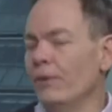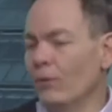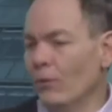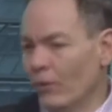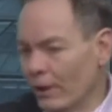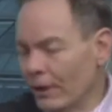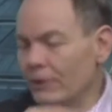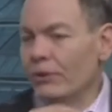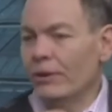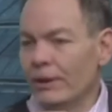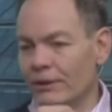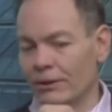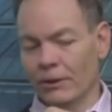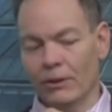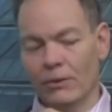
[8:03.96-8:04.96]
it were a
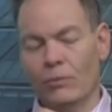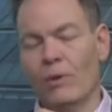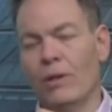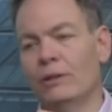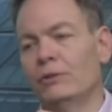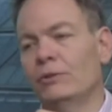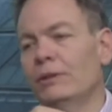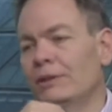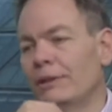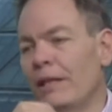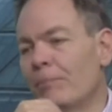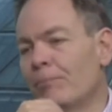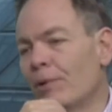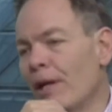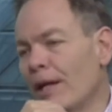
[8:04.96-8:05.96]
traditional Wall Street
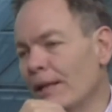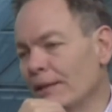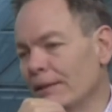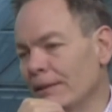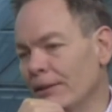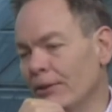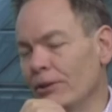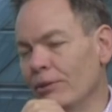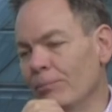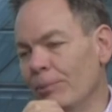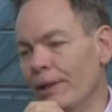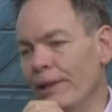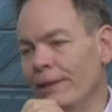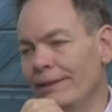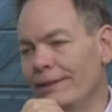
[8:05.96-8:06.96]
type product and they're going to
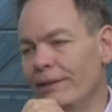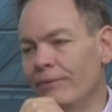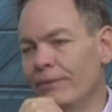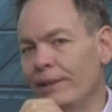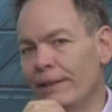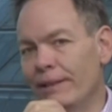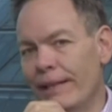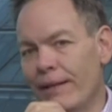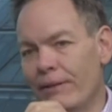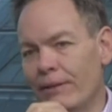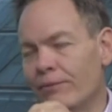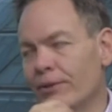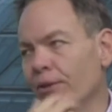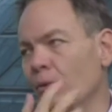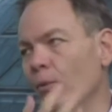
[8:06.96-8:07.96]
pay a dividend out
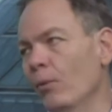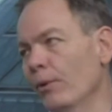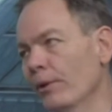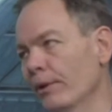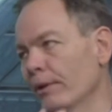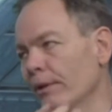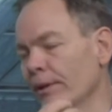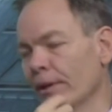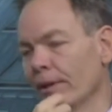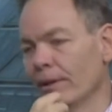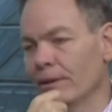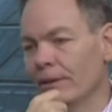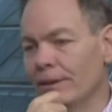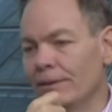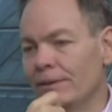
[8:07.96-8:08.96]
every quarter,
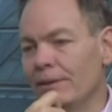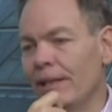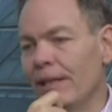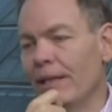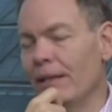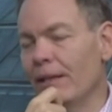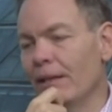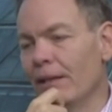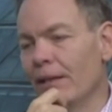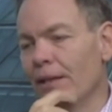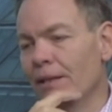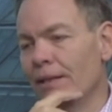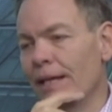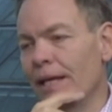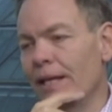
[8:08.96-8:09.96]
let's say,
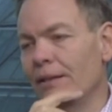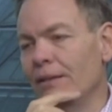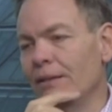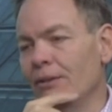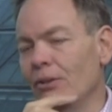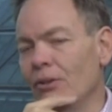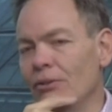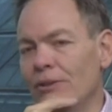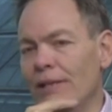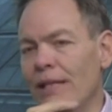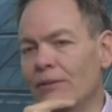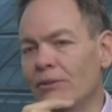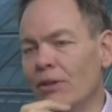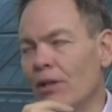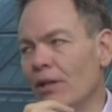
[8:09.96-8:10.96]
that goes
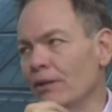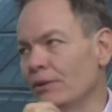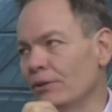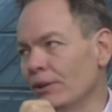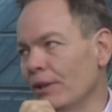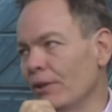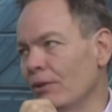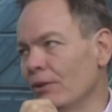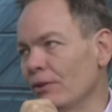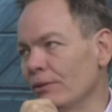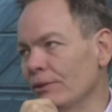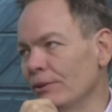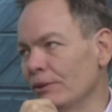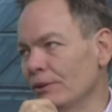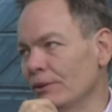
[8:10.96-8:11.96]
out to all the
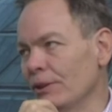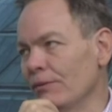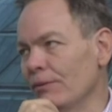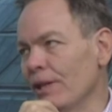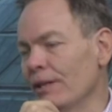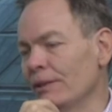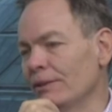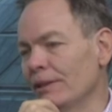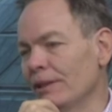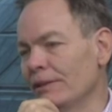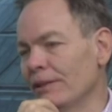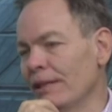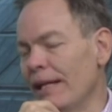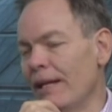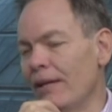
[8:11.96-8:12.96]
shareholders. They've got to send
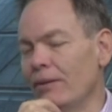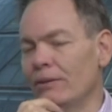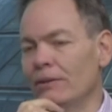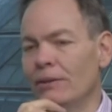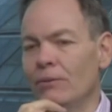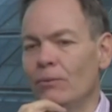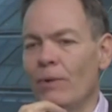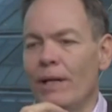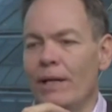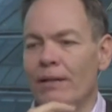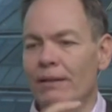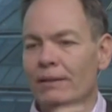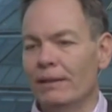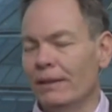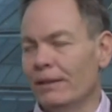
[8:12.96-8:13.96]
it out in a way
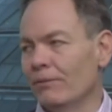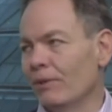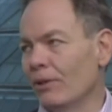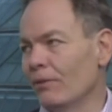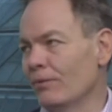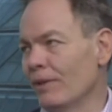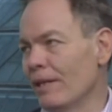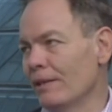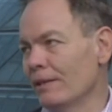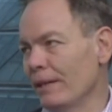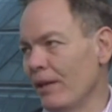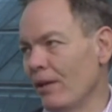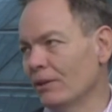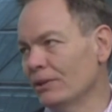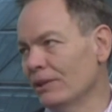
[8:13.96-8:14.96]
that they can verify that
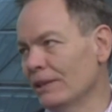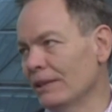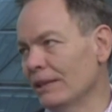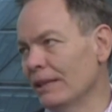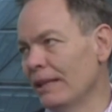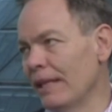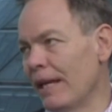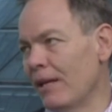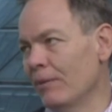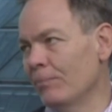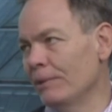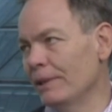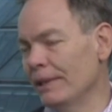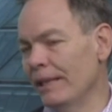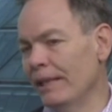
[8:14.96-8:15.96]
they are sending it out,
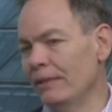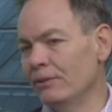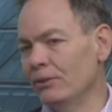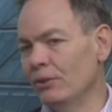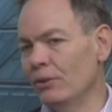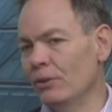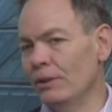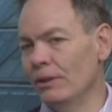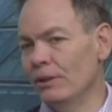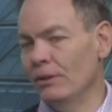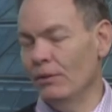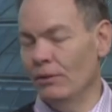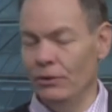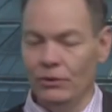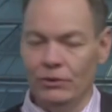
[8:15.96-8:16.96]
but they can't do it
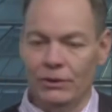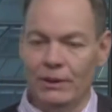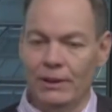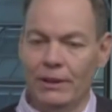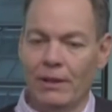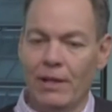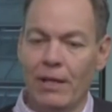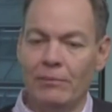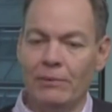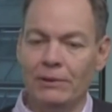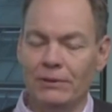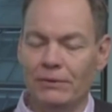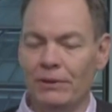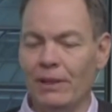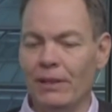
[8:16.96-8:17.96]
using the economies
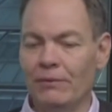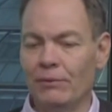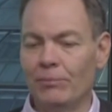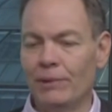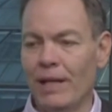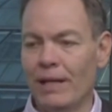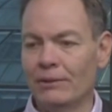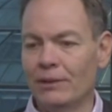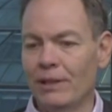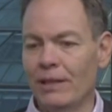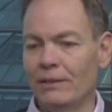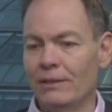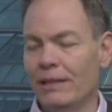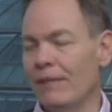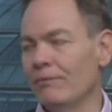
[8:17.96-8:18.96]
of scale of a
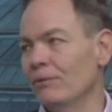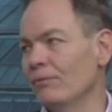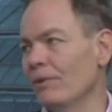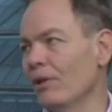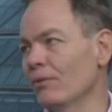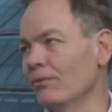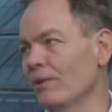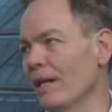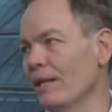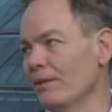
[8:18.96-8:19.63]
blockchain. Then they have to verify